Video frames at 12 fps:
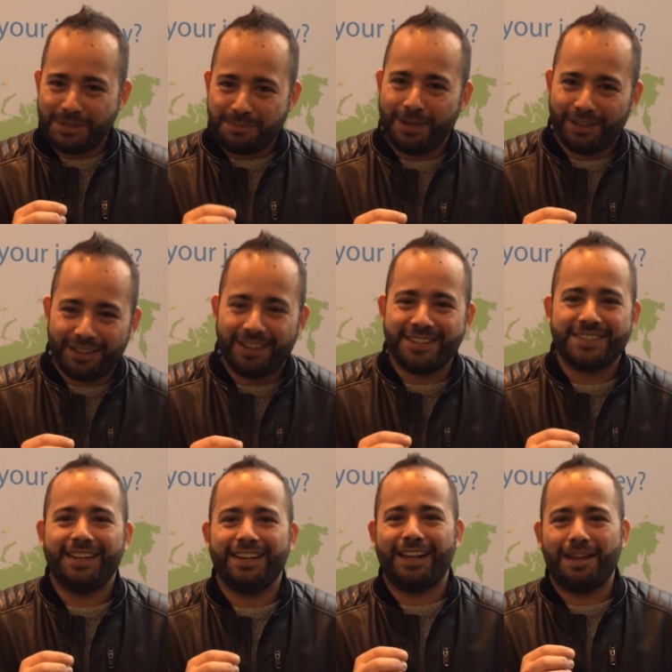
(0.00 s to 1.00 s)
is Pierre
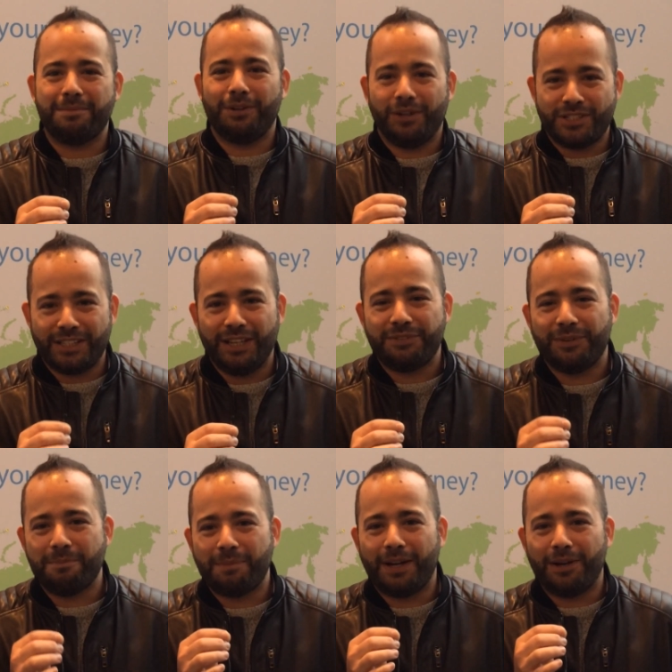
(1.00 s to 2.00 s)
Ganset. I'm originally
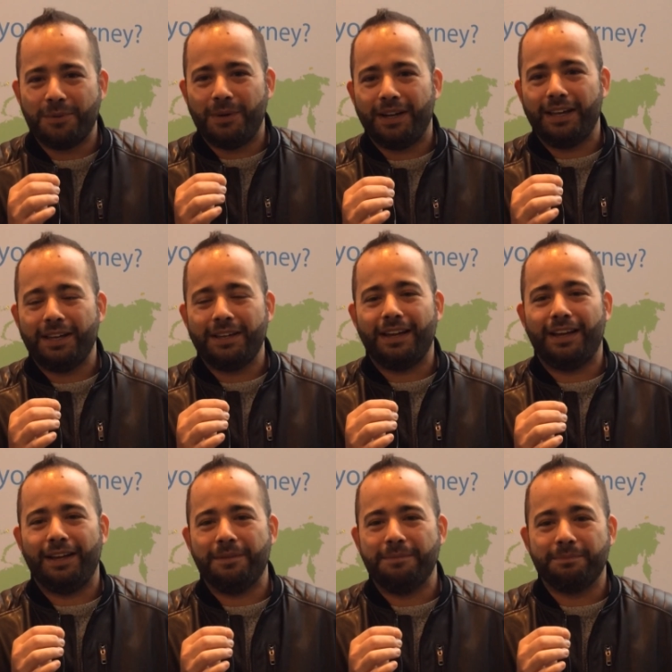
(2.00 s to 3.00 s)
from Paraguay.
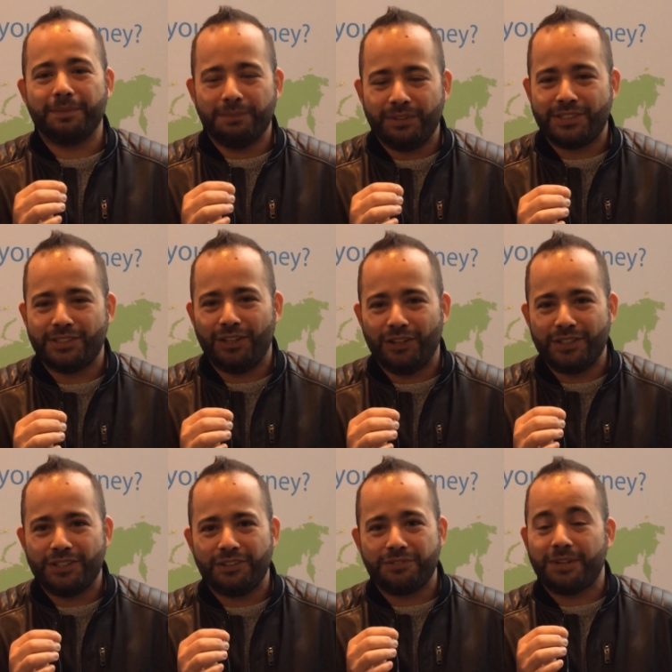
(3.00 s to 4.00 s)
I'm moved to
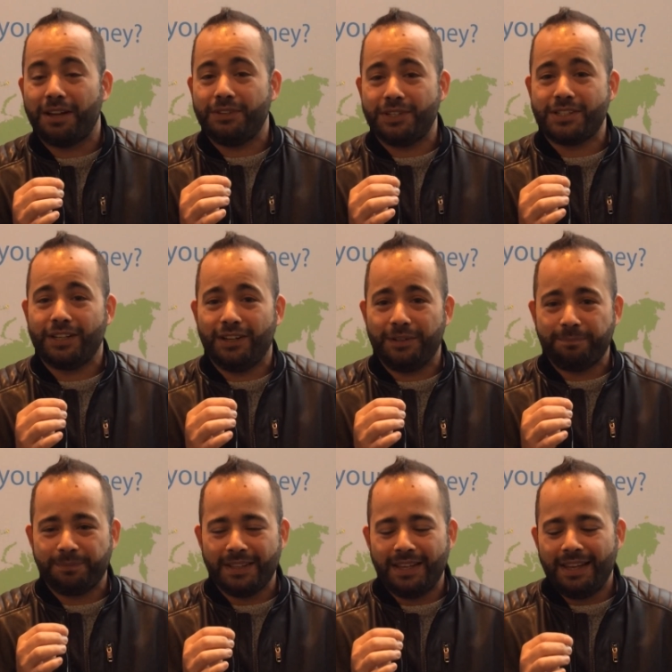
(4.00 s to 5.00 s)
London five years ago,
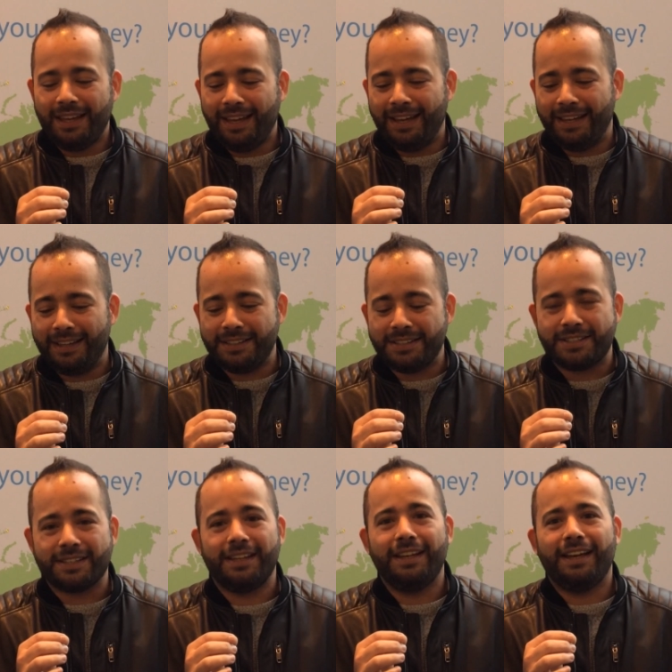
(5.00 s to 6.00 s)
and
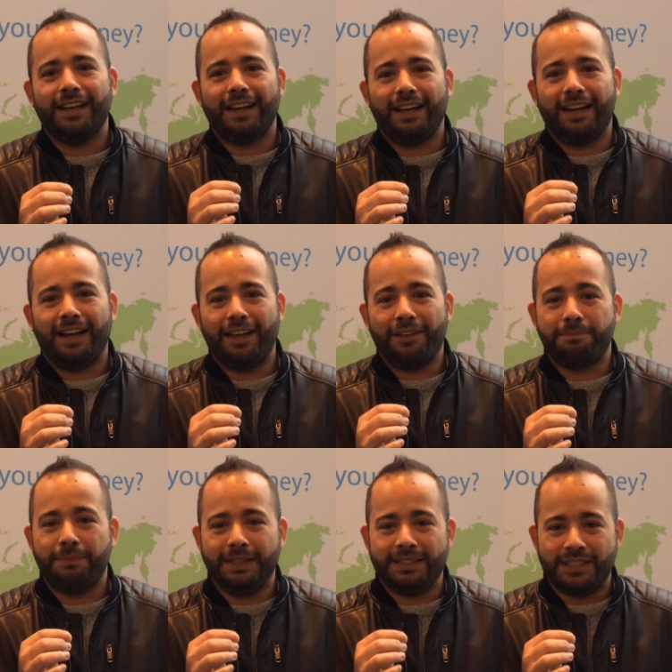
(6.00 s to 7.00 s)

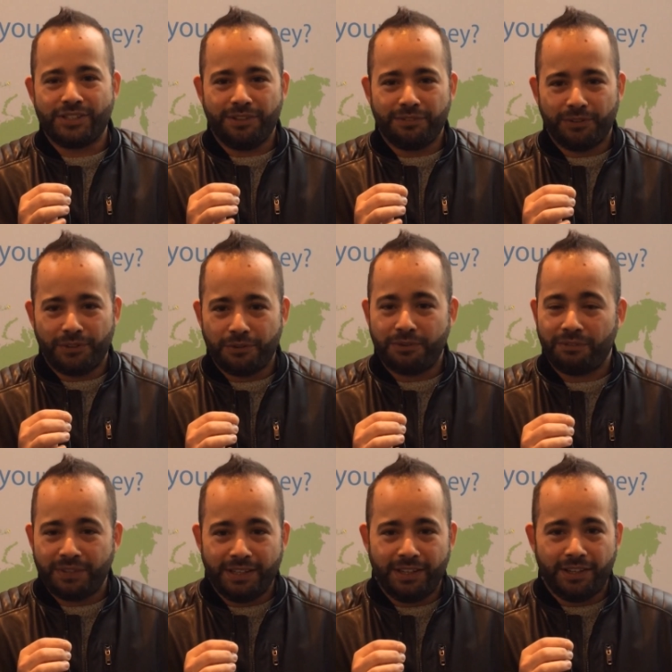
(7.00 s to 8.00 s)
I've been teaching for
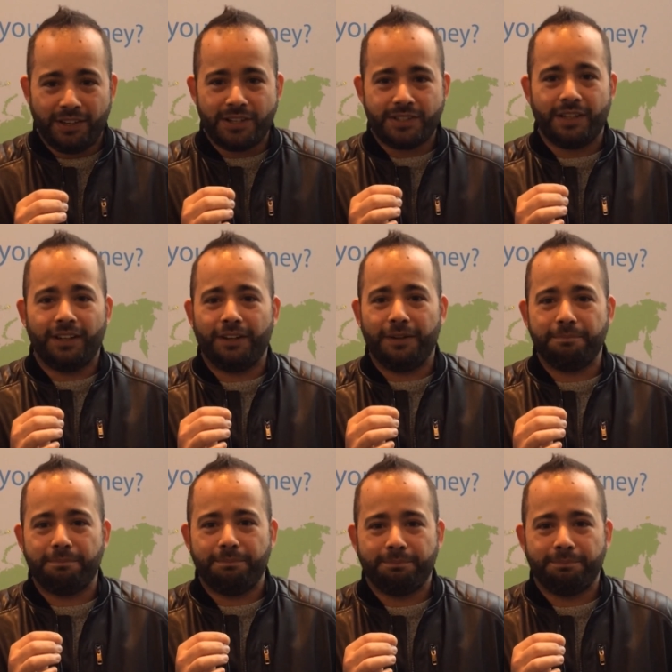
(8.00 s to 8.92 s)
15 years, um,